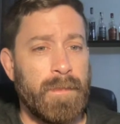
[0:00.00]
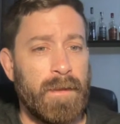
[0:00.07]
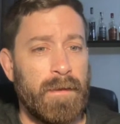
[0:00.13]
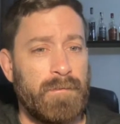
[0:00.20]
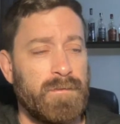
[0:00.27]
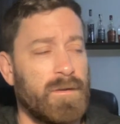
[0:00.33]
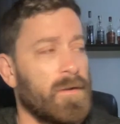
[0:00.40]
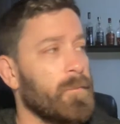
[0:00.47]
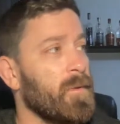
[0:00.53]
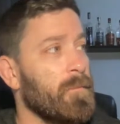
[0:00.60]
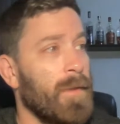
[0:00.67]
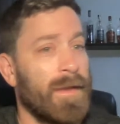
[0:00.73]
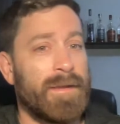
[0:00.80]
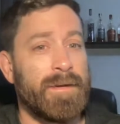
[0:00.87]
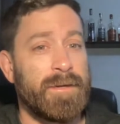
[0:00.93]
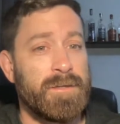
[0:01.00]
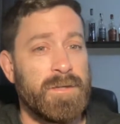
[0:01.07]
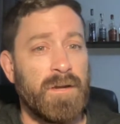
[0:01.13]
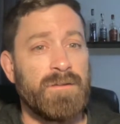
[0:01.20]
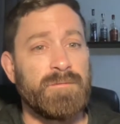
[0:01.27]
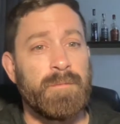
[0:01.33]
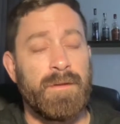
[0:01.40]
he's going to be making
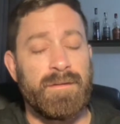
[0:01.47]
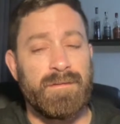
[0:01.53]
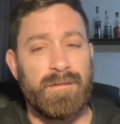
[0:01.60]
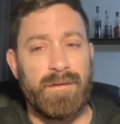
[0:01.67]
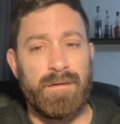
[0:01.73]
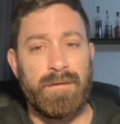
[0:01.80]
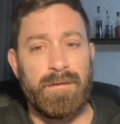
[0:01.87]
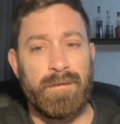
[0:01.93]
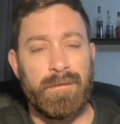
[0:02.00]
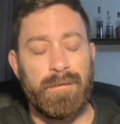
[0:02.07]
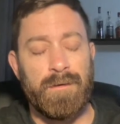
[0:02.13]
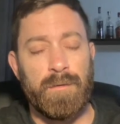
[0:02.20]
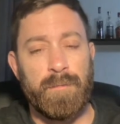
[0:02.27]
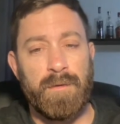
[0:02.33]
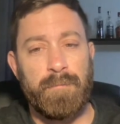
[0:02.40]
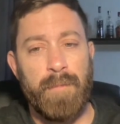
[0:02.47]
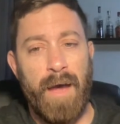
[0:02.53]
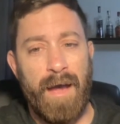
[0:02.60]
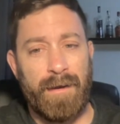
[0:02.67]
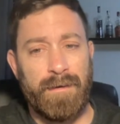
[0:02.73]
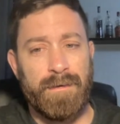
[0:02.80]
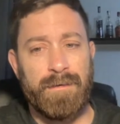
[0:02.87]
adjustments and he'll be
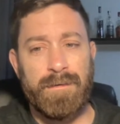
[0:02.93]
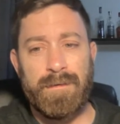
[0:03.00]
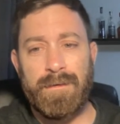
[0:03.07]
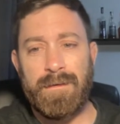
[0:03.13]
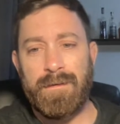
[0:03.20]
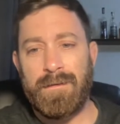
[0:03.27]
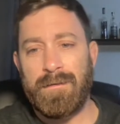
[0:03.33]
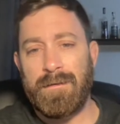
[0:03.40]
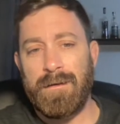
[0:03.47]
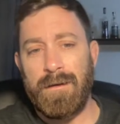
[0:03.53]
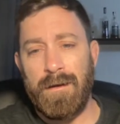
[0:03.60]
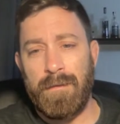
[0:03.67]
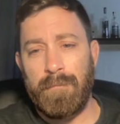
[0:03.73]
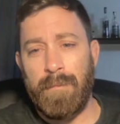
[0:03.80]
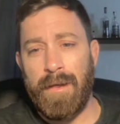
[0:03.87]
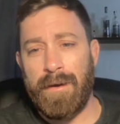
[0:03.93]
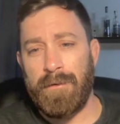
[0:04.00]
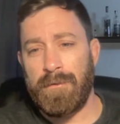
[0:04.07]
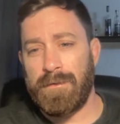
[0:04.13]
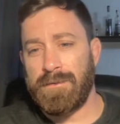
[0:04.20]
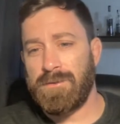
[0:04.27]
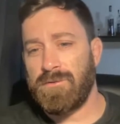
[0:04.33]
back
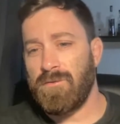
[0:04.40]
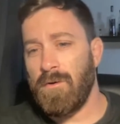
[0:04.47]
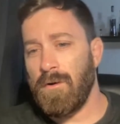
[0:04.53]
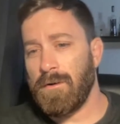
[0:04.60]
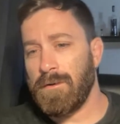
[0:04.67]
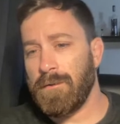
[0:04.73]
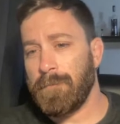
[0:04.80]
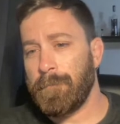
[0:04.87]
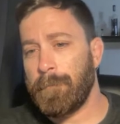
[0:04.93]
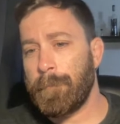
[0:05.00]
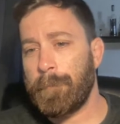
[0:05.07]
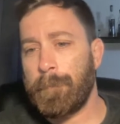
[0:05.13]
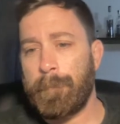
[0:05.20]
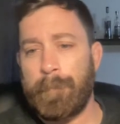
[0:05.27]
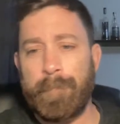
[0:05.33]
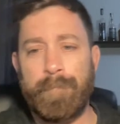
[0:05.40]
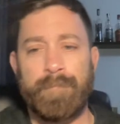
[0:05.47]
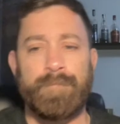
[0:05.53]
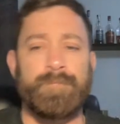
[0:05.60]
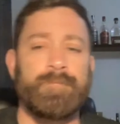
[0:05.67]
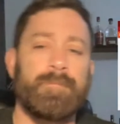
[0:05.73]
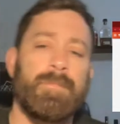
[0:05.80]
better and stronger.
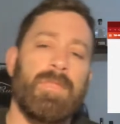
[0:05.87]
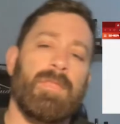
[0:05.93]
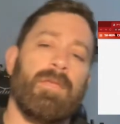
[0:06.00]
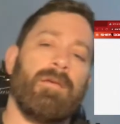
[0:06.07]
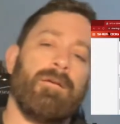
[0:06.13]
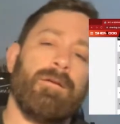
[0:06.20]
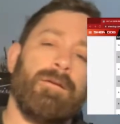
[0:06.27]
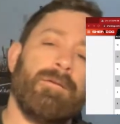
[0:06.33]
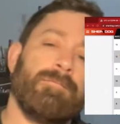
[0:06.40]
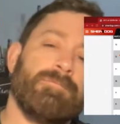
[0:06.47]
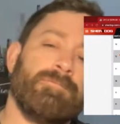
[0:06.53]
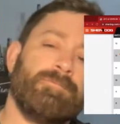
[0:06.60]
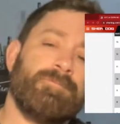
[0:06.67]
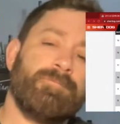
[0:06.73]
And